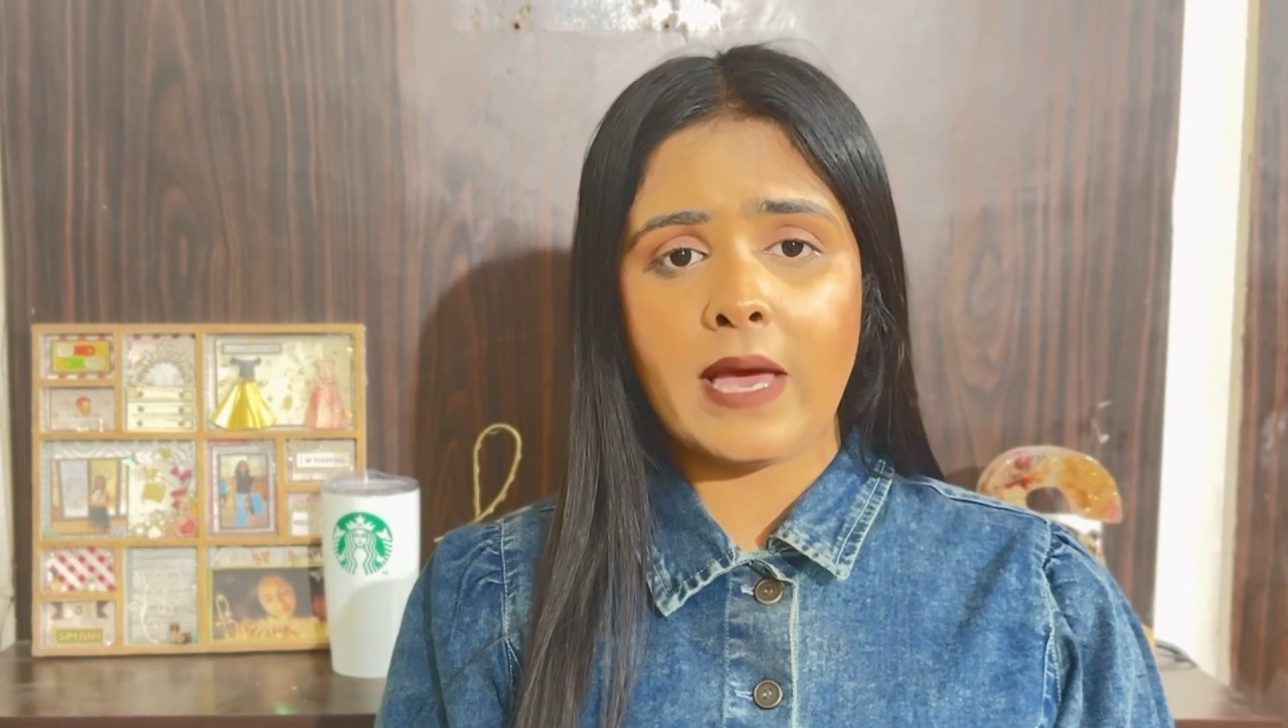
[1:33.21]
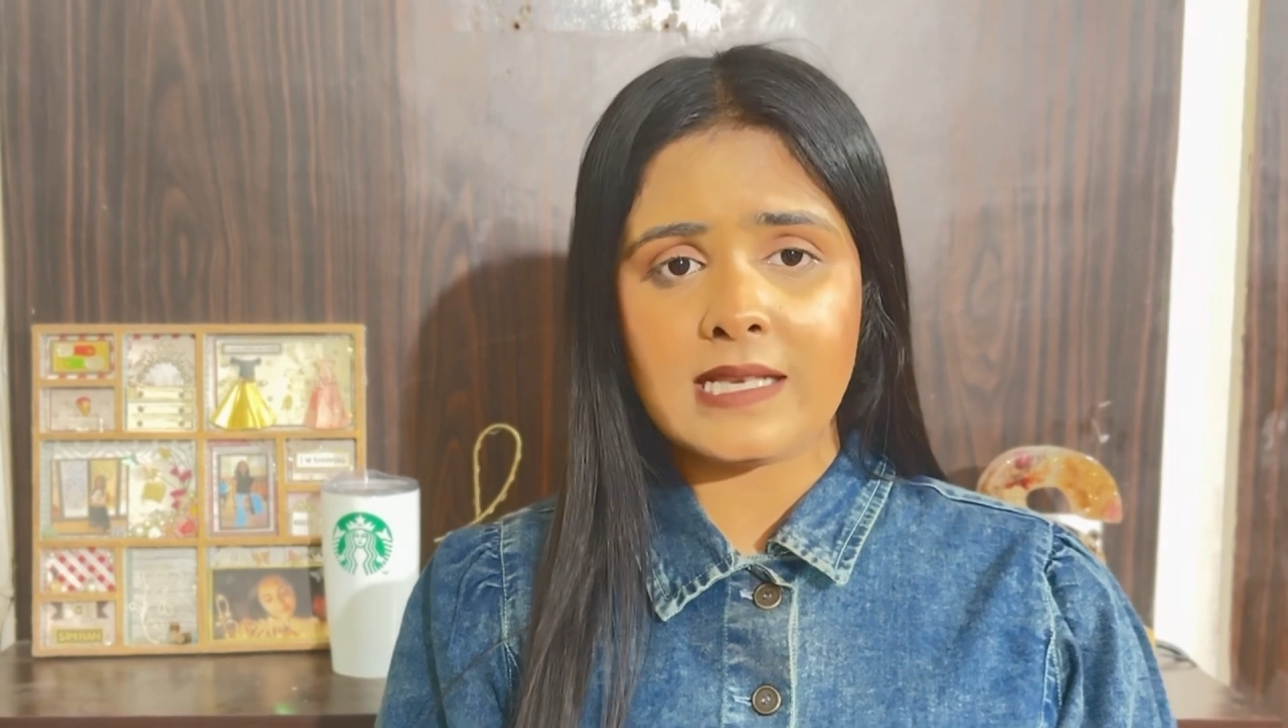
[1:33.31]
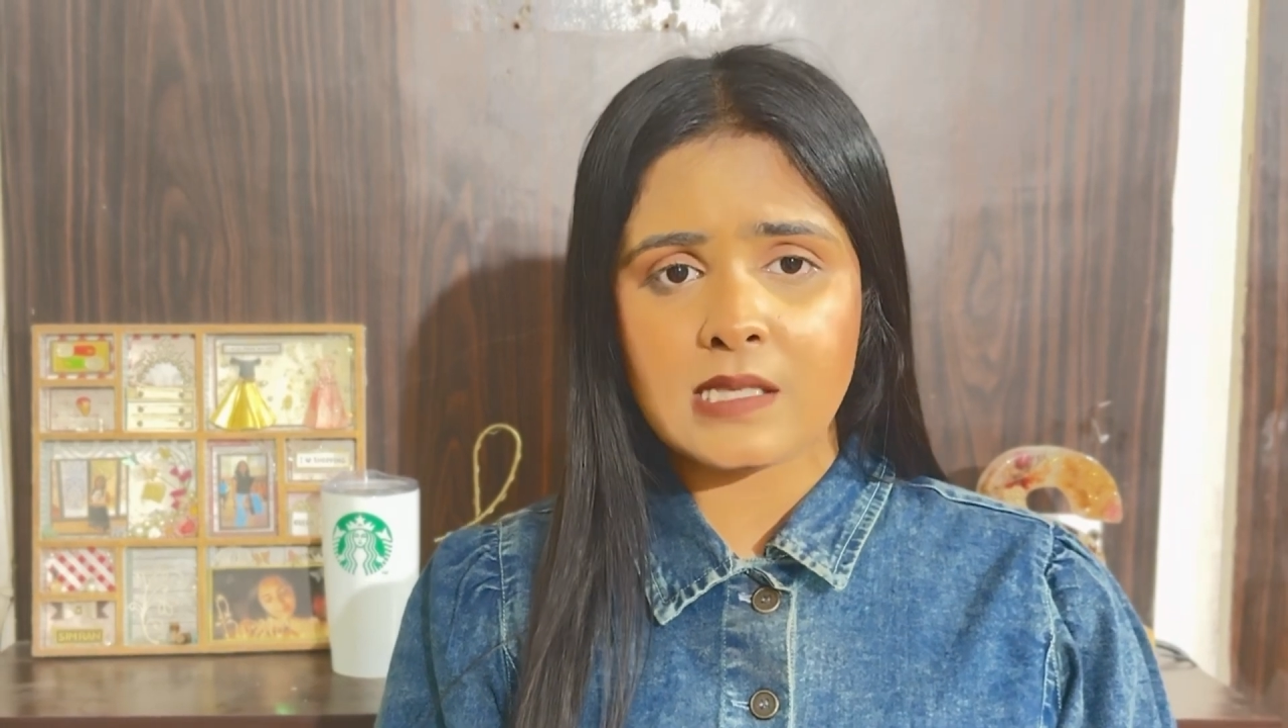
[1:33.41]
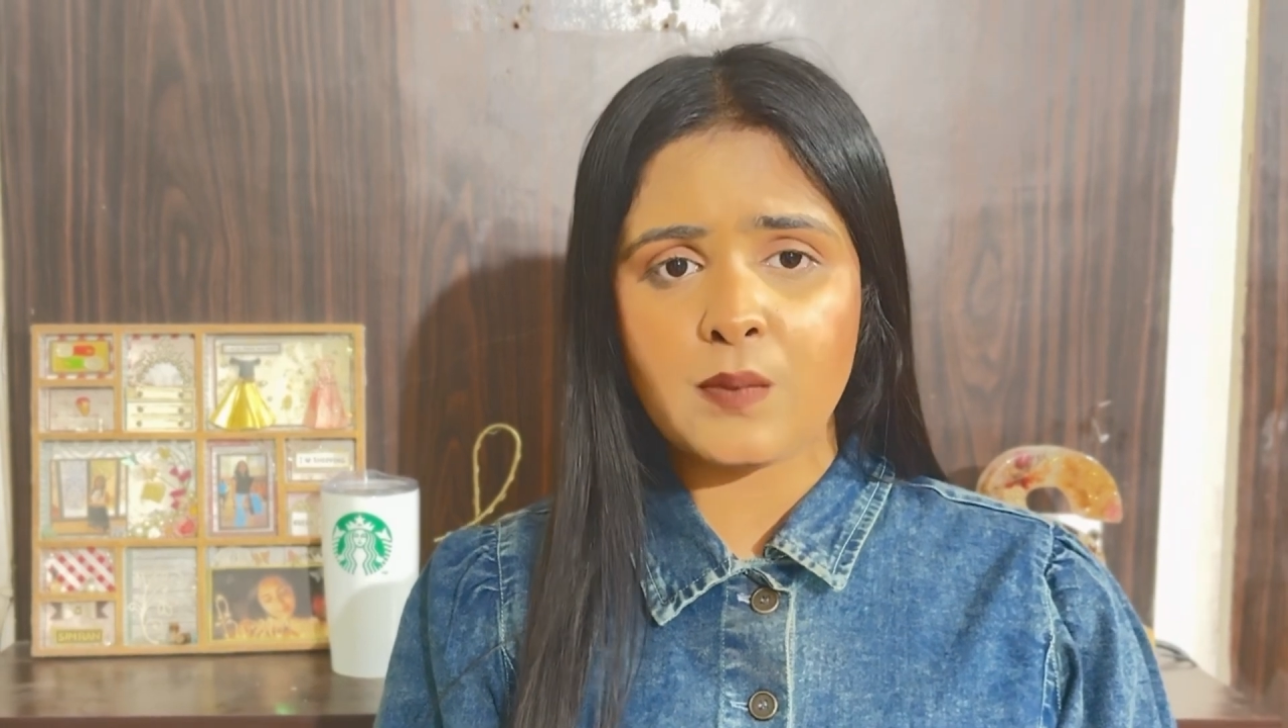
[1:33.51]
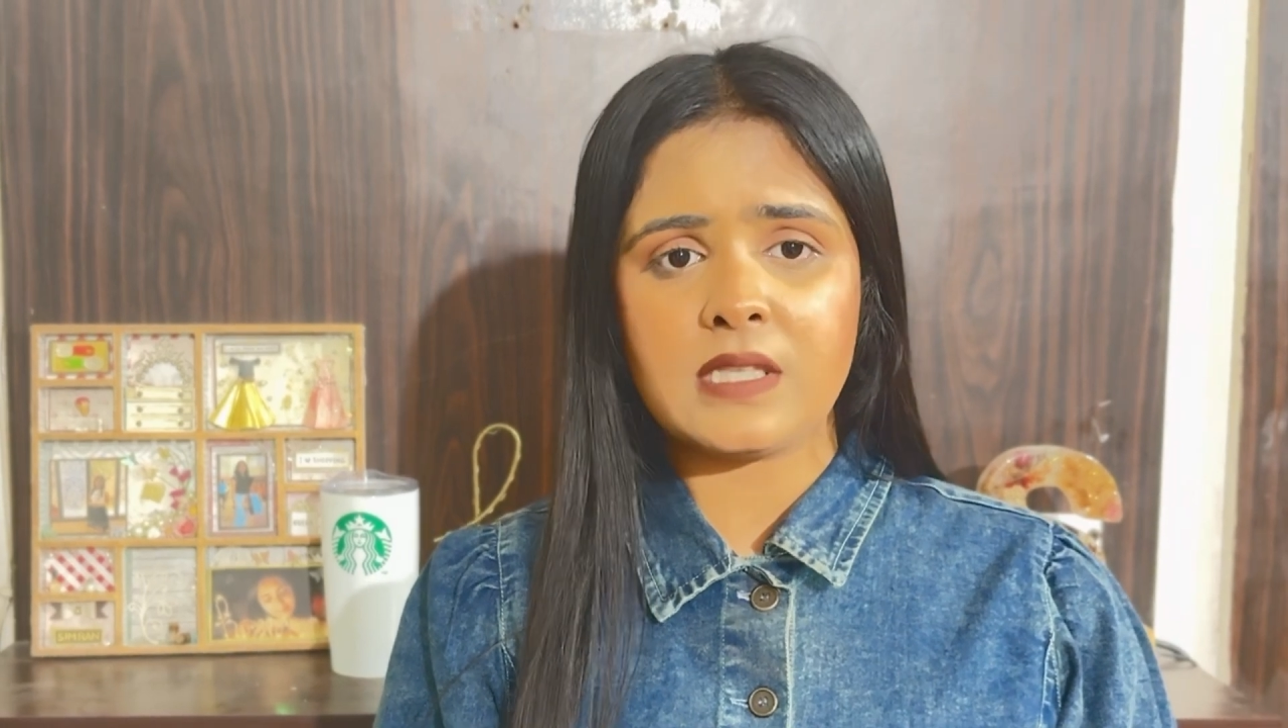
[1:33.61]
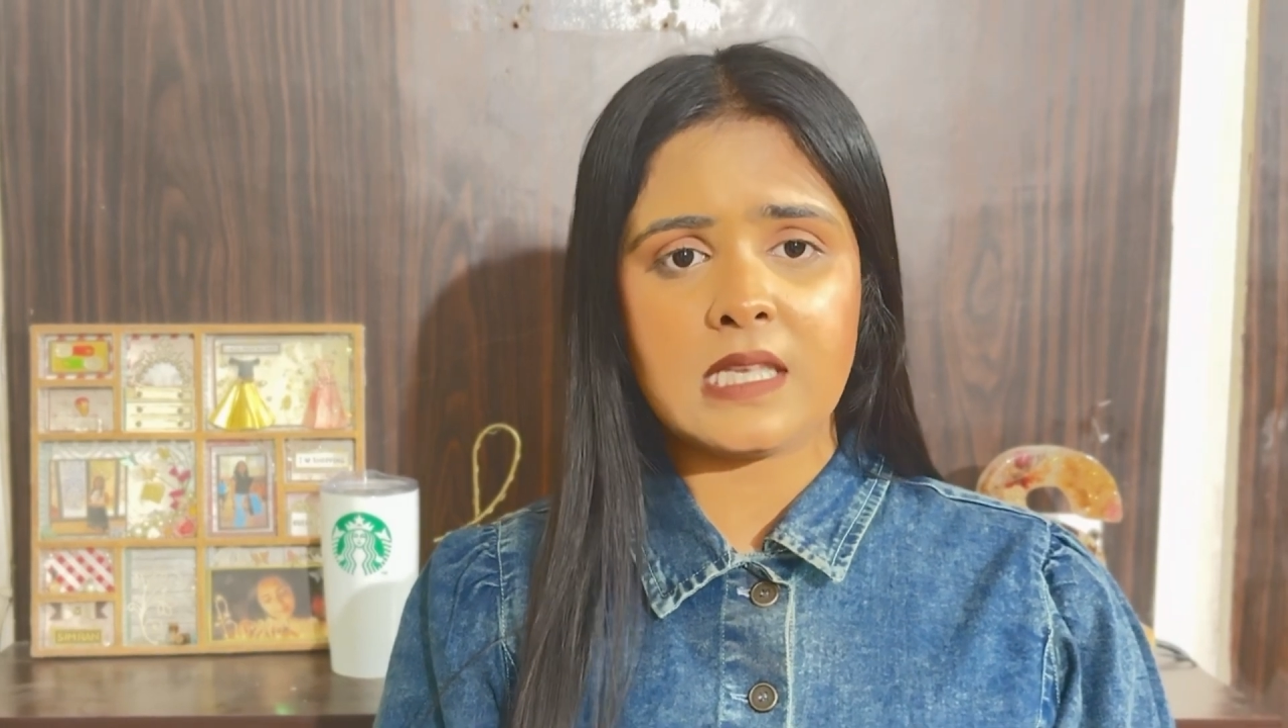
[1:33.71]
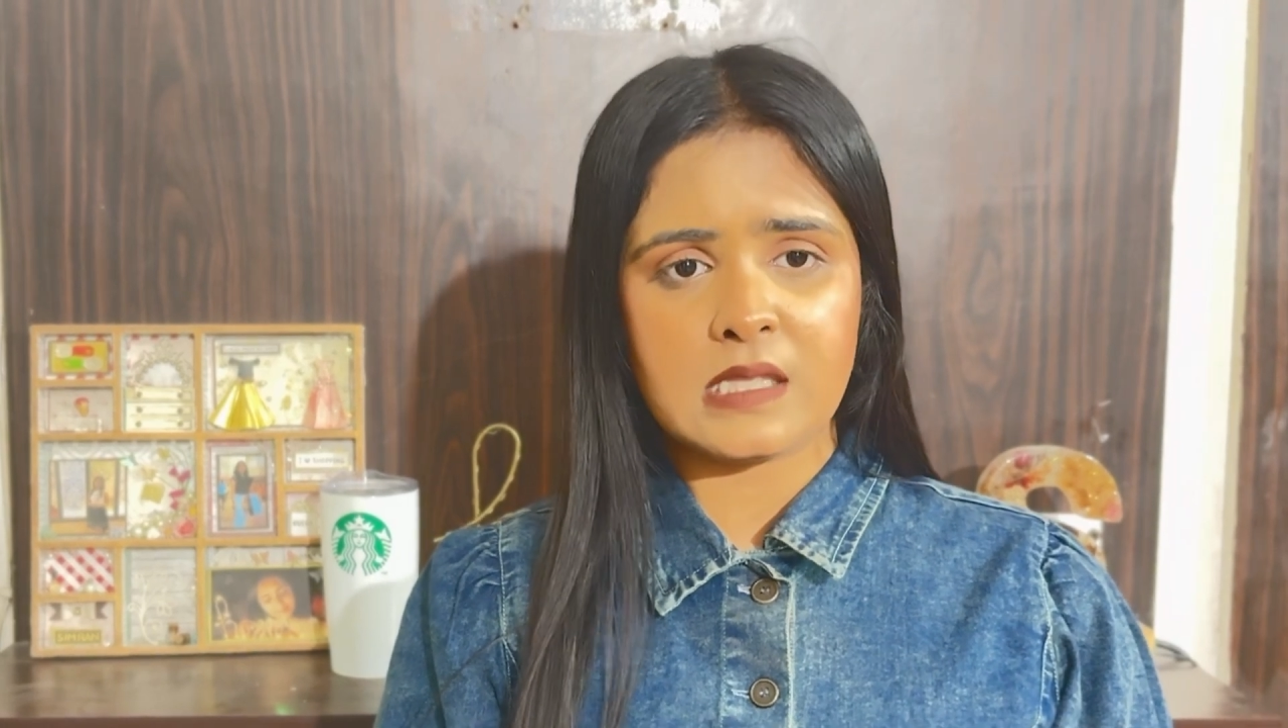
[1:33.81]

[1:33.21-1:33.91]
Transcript: SMS